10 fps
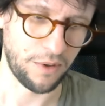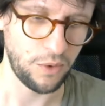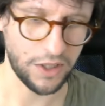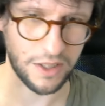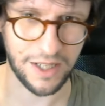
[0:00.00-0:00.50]

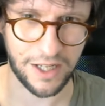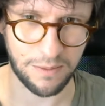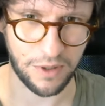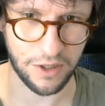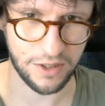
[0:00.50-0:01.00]
which is nice
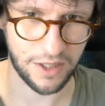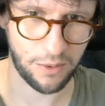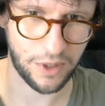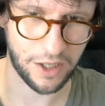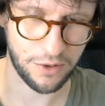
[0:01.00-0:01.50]
because
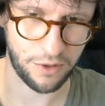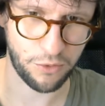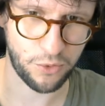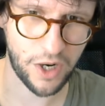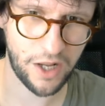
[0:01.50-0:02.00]
now we can sort of
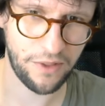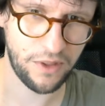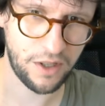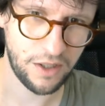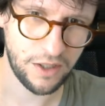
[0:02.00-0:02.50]

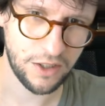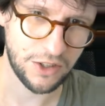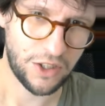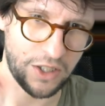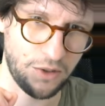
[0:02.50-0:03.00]
run
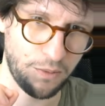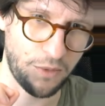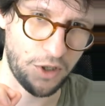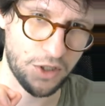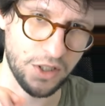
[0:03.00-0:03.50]

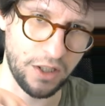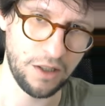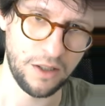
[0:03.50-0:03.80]
json.marshall,